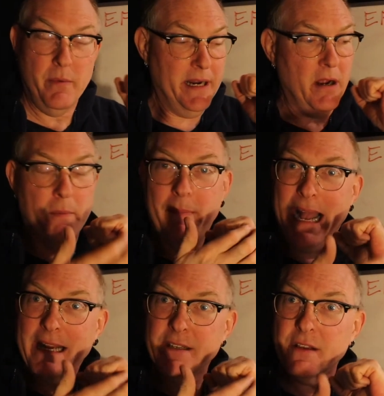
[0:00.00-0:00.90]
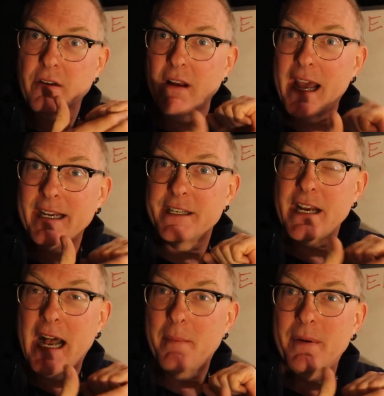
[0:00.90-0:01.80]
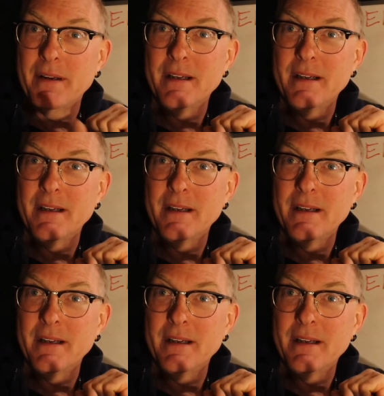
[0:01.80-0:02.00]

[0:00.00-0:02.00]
We can go back to the karate chop,